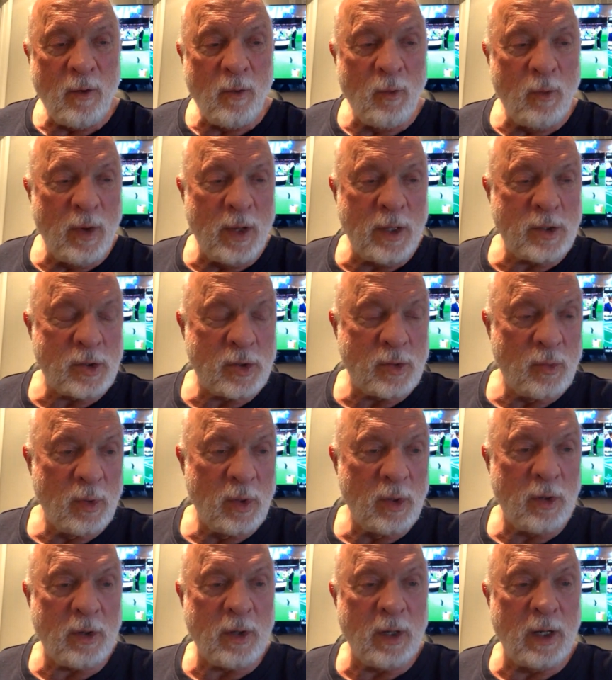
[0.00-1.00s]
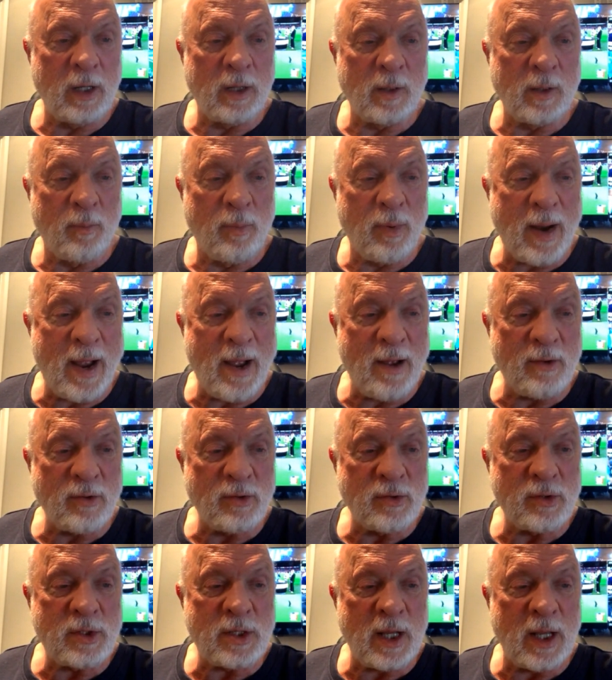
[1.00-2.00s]
which we're looking at the
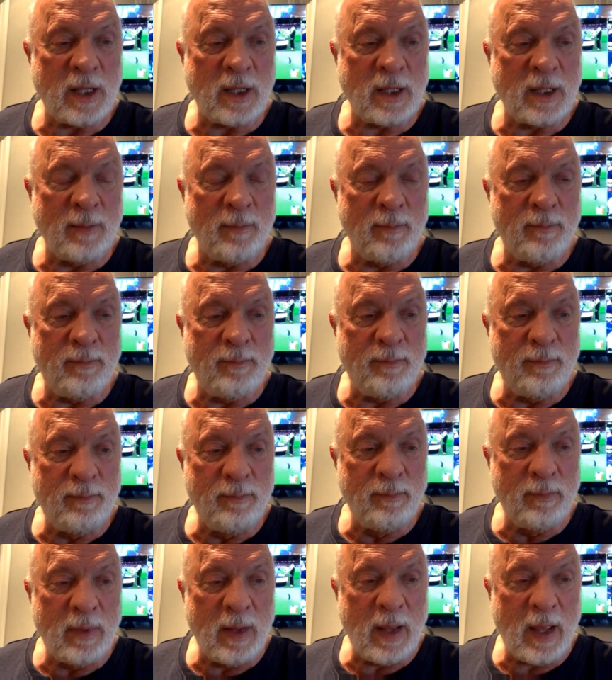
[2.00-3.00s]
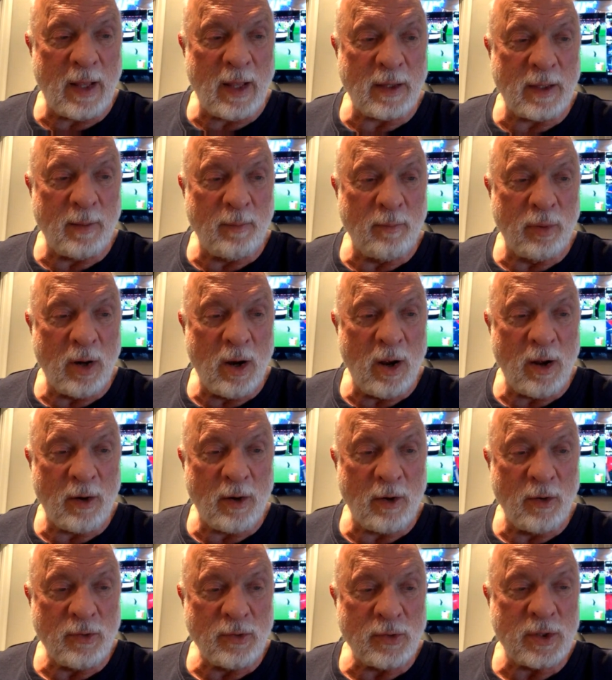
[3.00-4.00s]
Browns at the
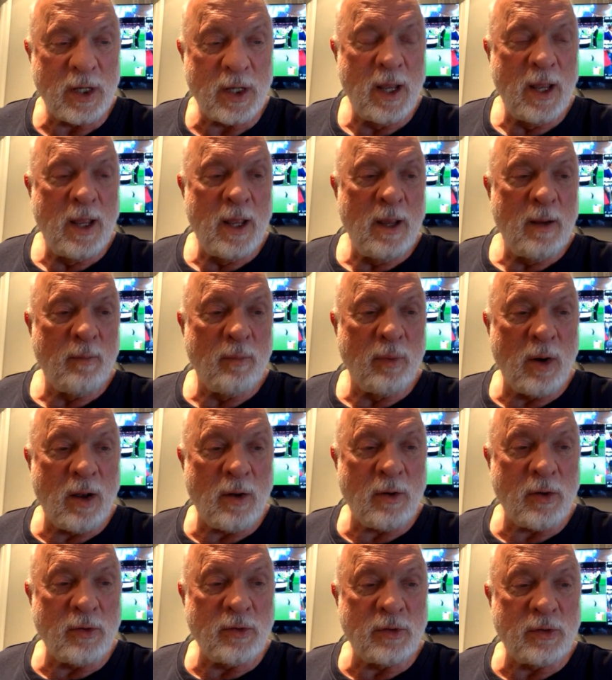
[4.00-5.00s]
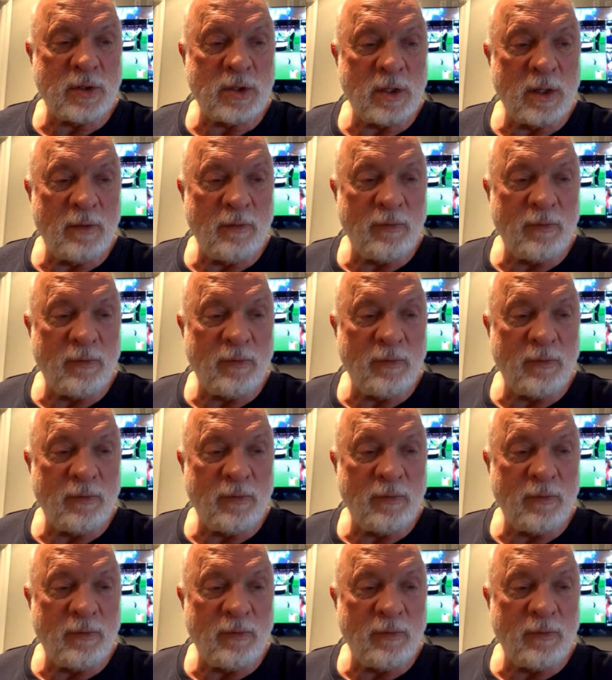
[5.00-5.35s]
Broncos. Broncos